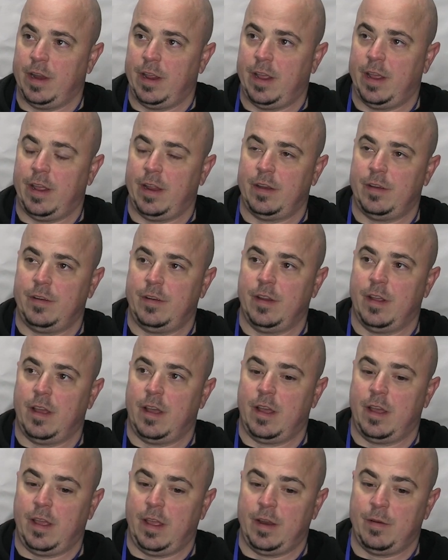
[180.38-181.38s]

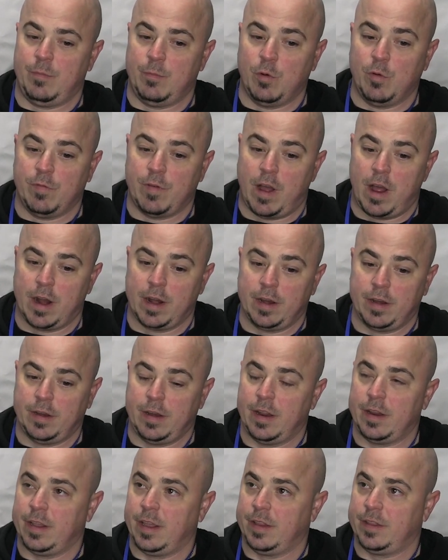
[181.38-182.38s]
and move on
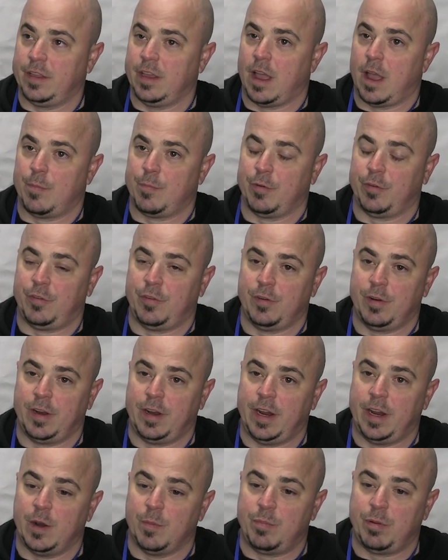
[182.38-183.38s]
and get the
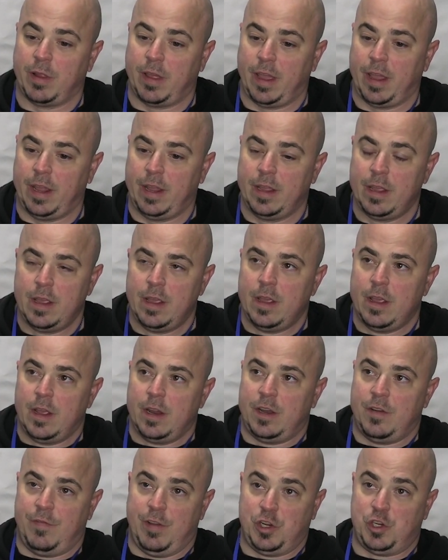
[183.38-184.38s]
opportunity to play
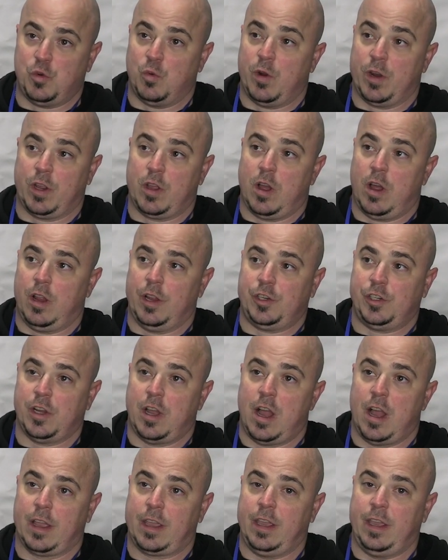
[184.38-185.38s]
Division I college
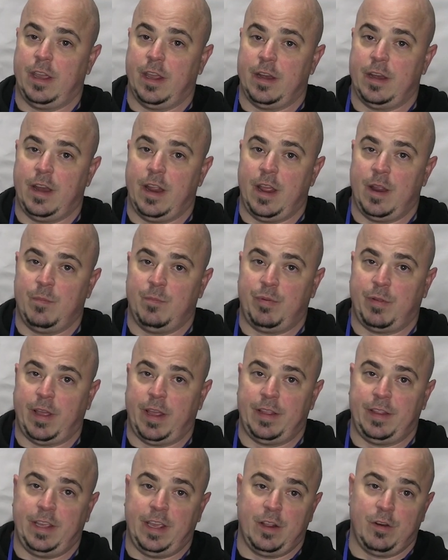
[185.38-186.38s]
hockey and
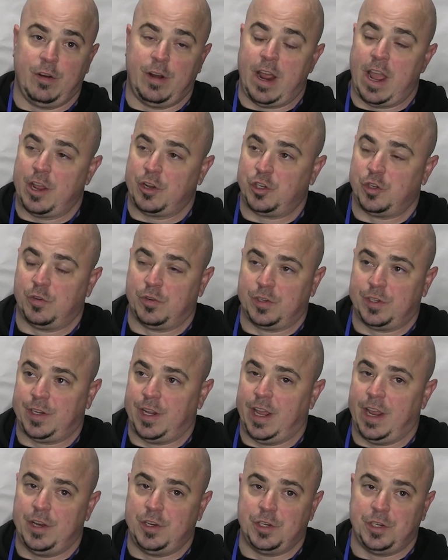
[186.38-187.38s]
play in the international
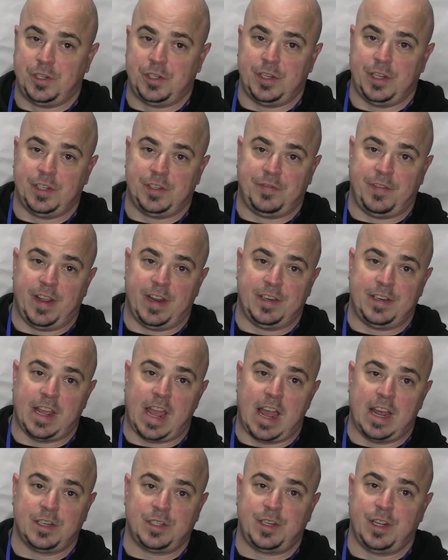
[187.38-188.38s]
stage is
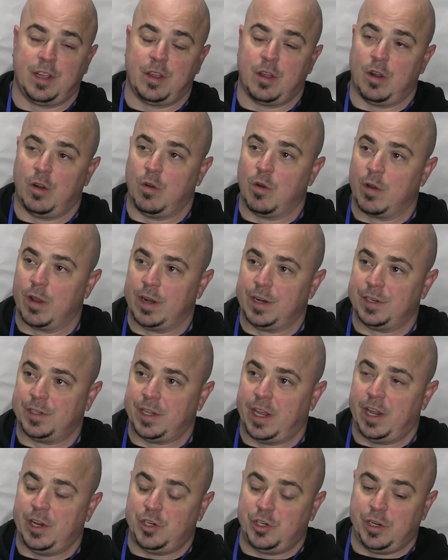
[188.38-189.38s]
fantastic. Our
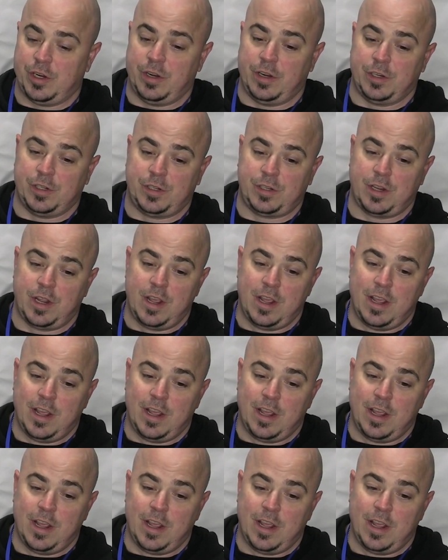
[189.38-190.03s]
organization is